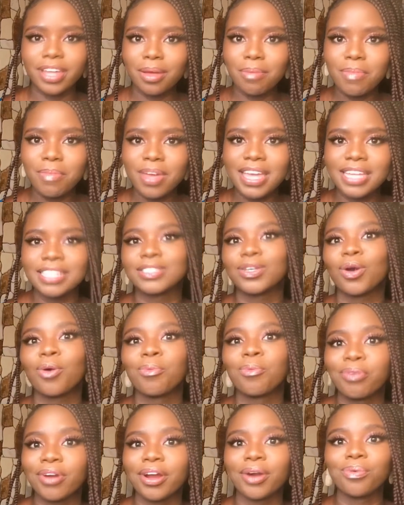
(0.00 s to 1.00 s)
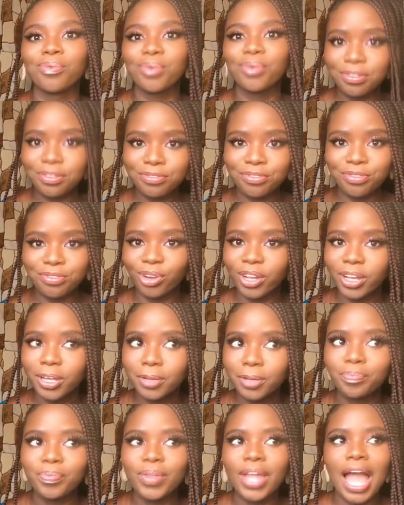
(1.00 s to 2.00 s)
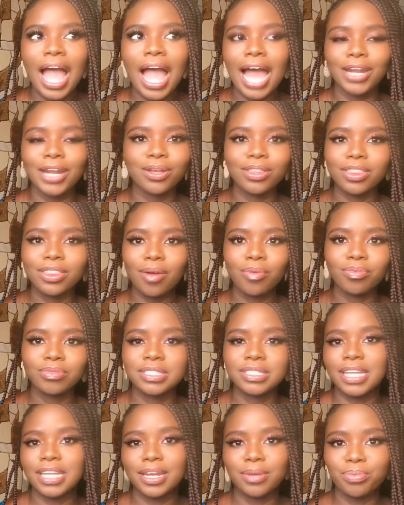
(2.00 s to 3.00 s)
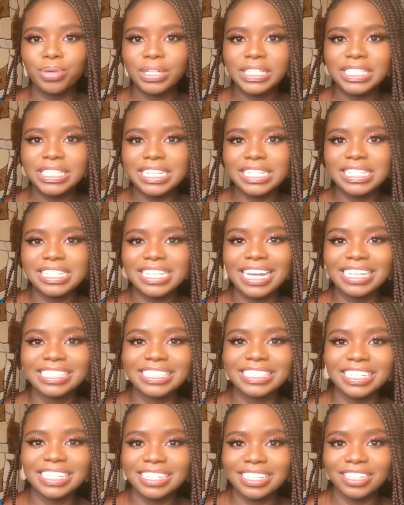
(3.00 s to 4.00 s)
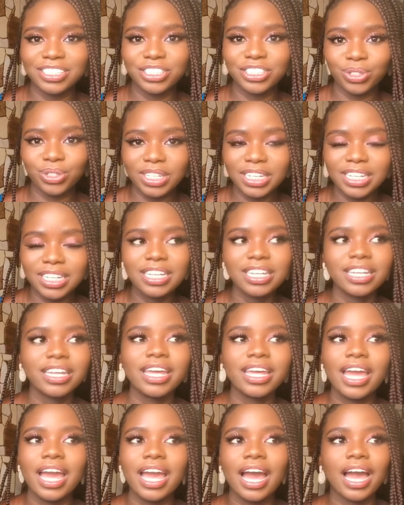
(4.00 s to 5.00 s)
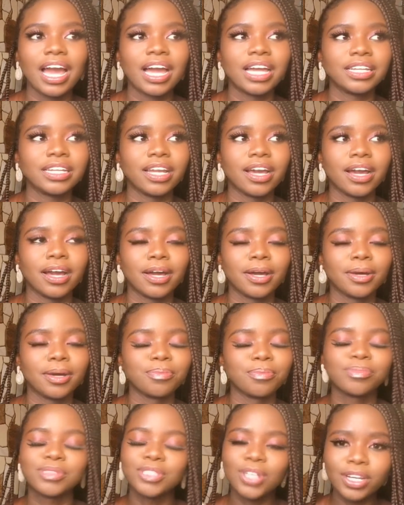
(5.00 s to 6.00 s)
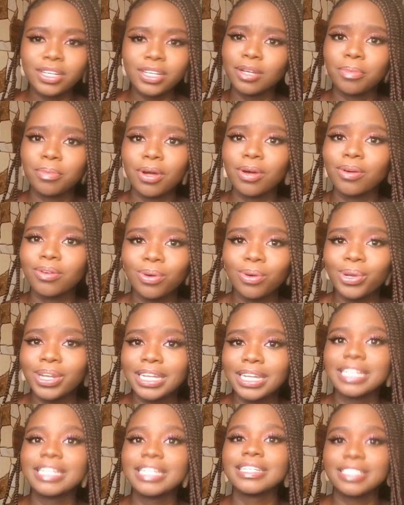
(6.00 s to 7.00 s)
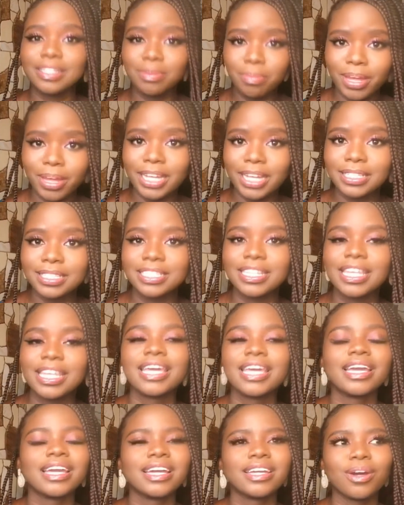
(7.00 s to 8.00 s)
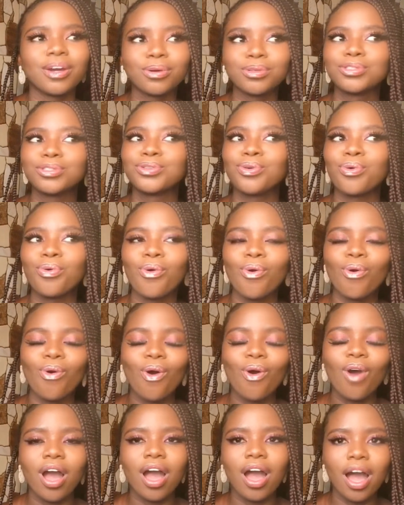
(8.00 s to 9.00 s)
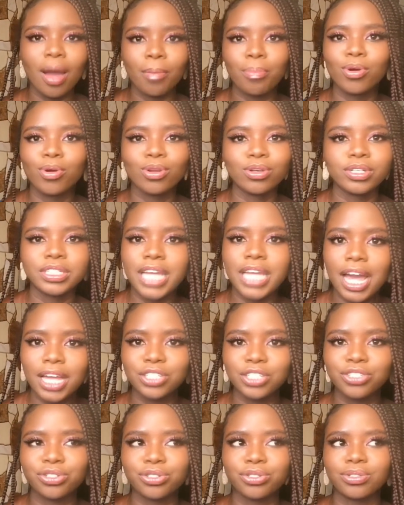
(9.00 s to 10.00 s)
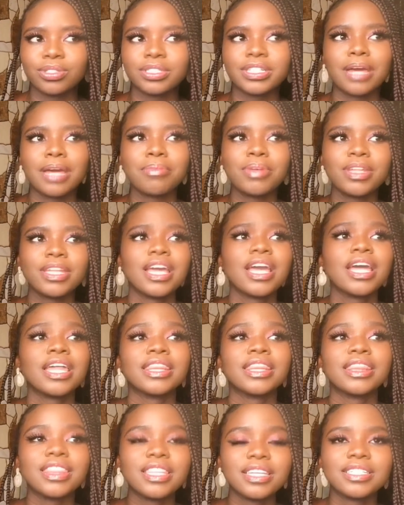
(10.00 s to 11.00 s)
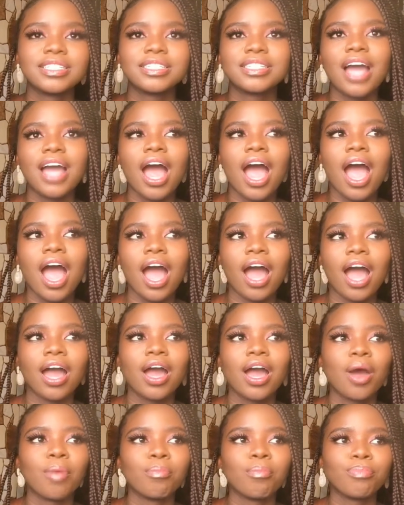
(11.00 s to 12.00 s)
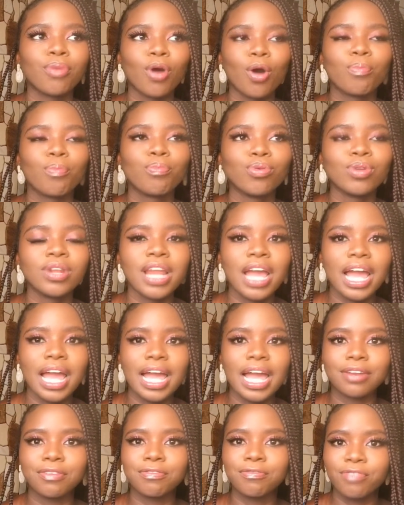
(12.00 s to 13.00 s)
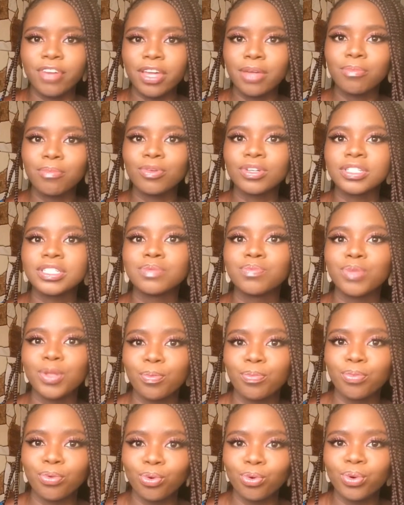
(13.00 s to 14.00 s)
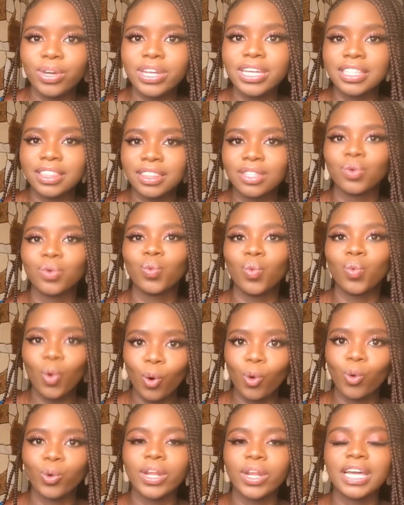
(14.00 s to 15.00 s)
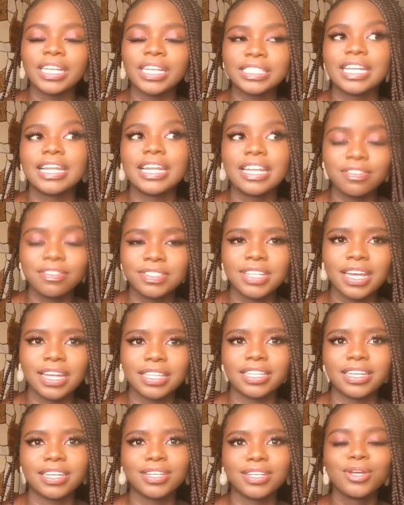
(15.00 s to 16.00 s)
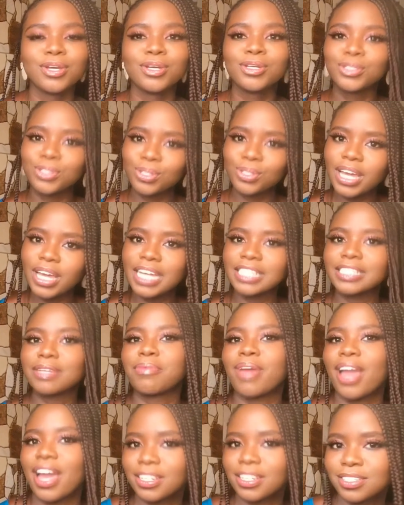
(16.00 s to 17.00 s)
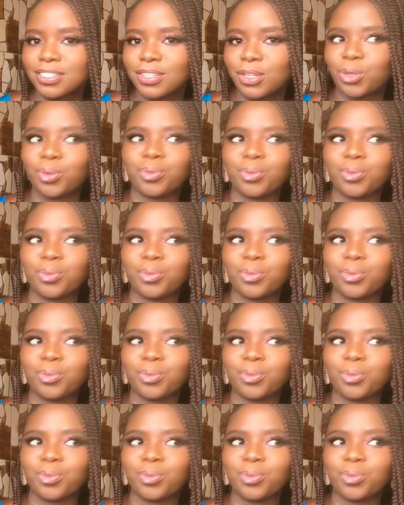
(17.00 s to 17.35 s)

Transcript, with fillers: is oprah winfrey another celebrity is angelina jolie and um, talking about Queen Elizabeth and also Apollo the astronaut. I mean, these are popular and famous people in the world and they're left-handed. So guys, let me ask you,